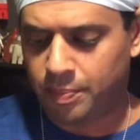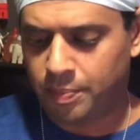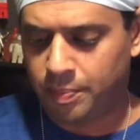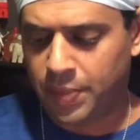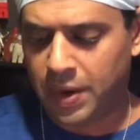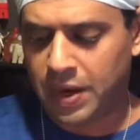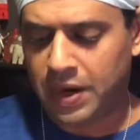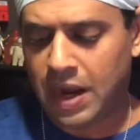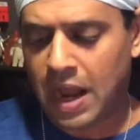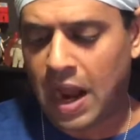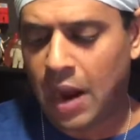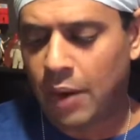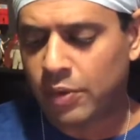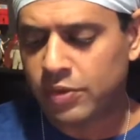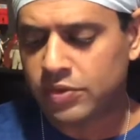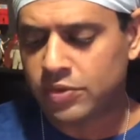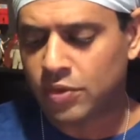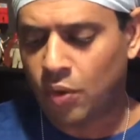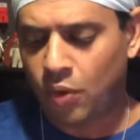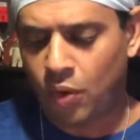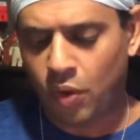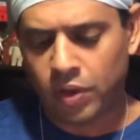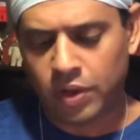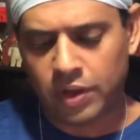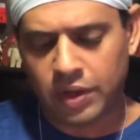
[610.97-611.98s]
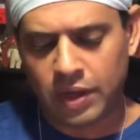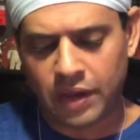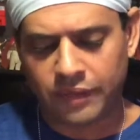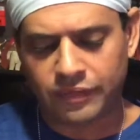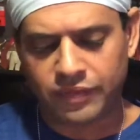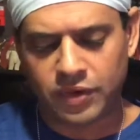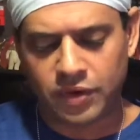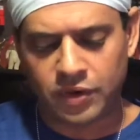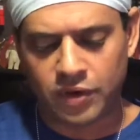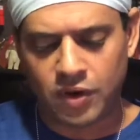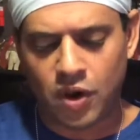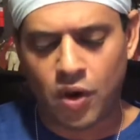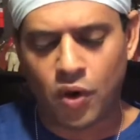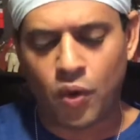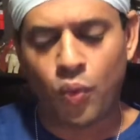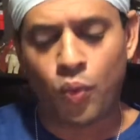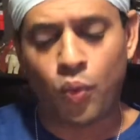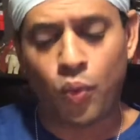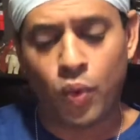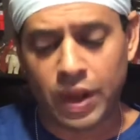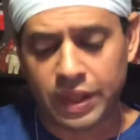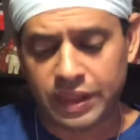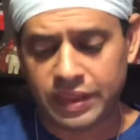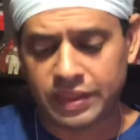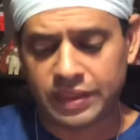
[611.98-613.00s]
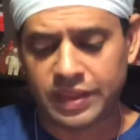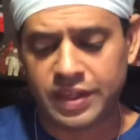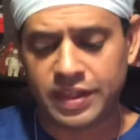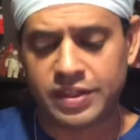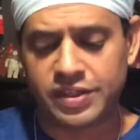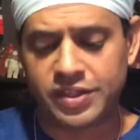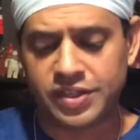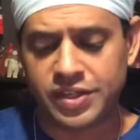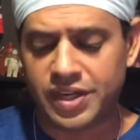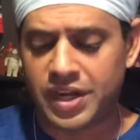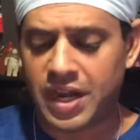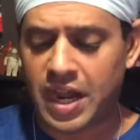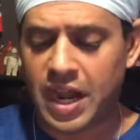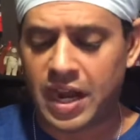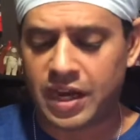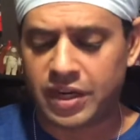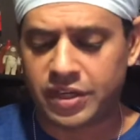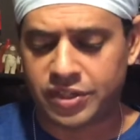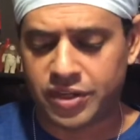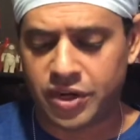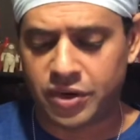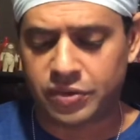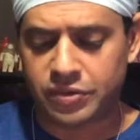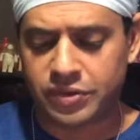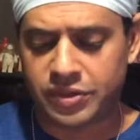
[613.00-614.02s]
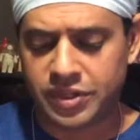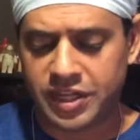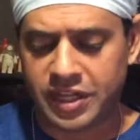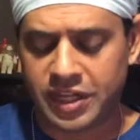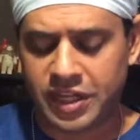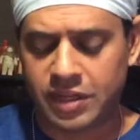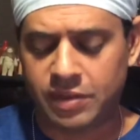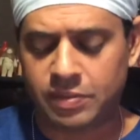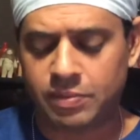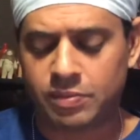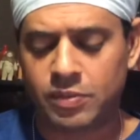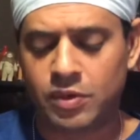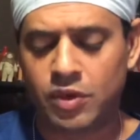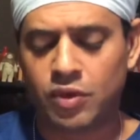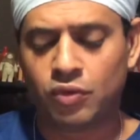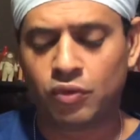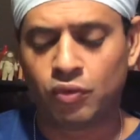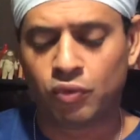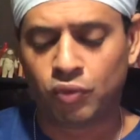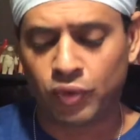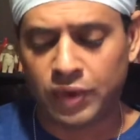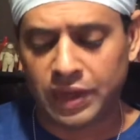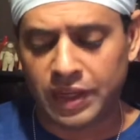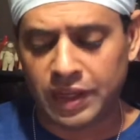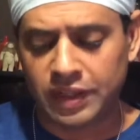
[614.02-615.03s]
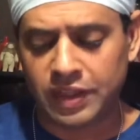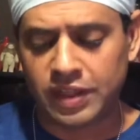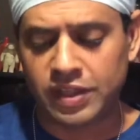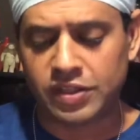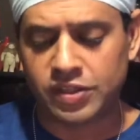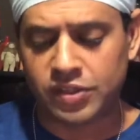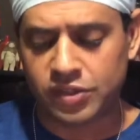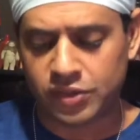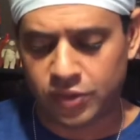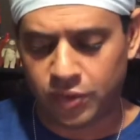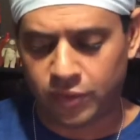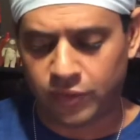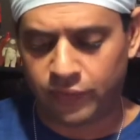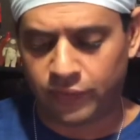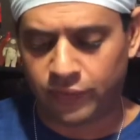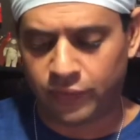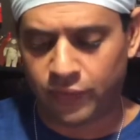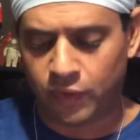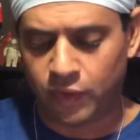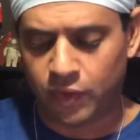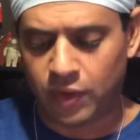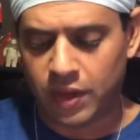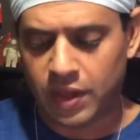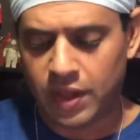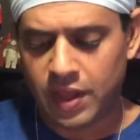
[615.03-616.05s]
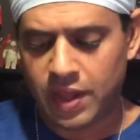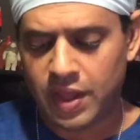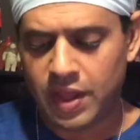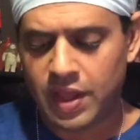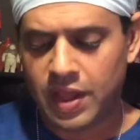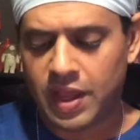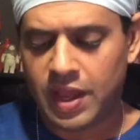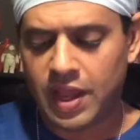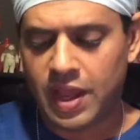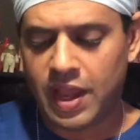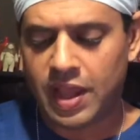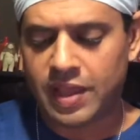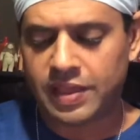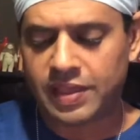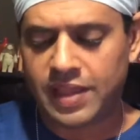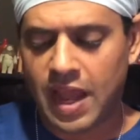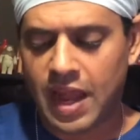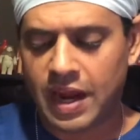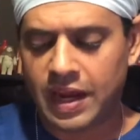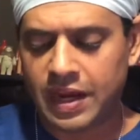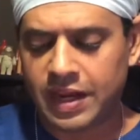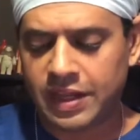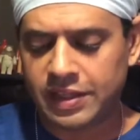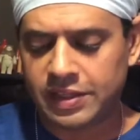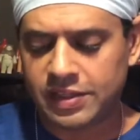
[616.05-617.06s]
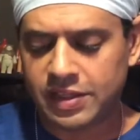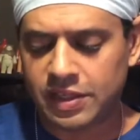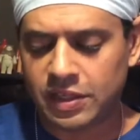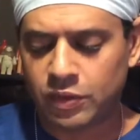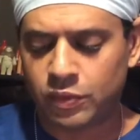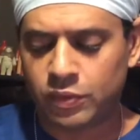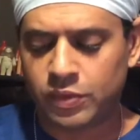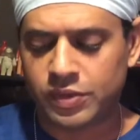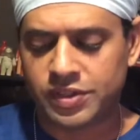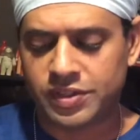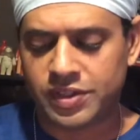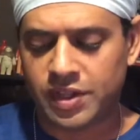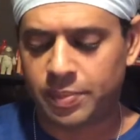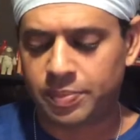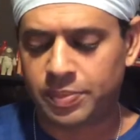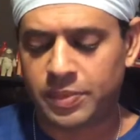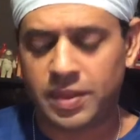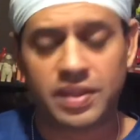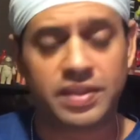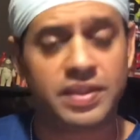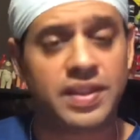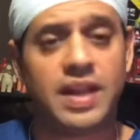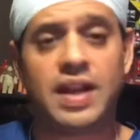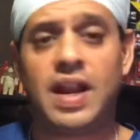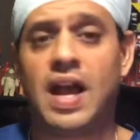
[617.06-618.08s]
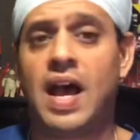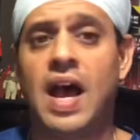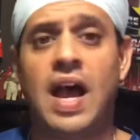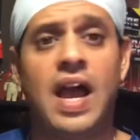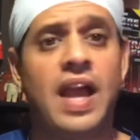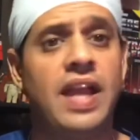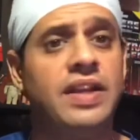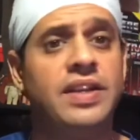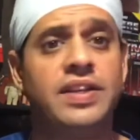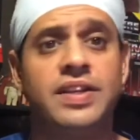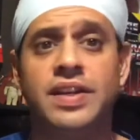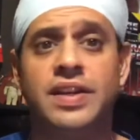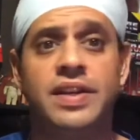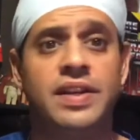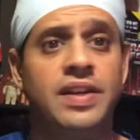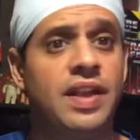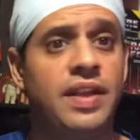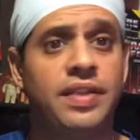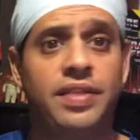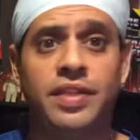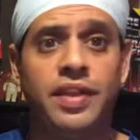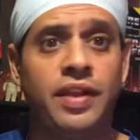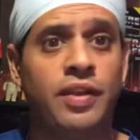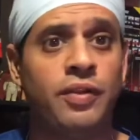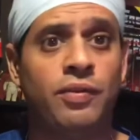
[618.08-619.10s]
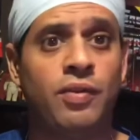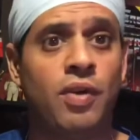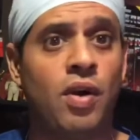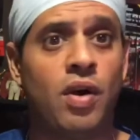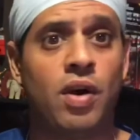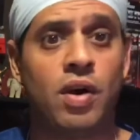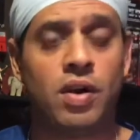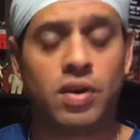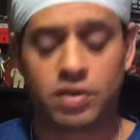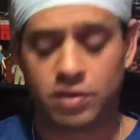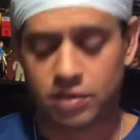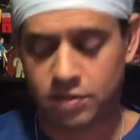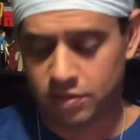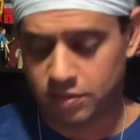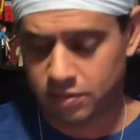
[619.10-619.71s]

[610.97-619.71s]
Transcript: But I was old enough to know what the G.I. Joe team really stood for, and that incident was something that I did nothing wrong.